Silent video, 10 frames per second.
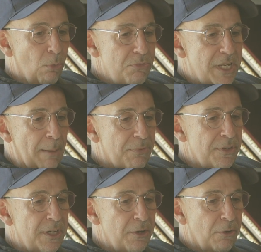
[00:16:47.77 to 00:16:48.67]
depth
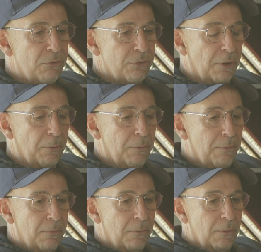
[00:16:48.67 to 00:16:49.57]
in here. So,
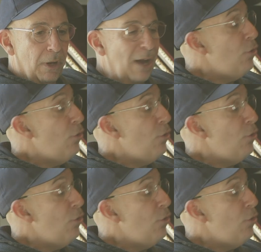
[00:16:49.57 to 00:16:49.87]
how are you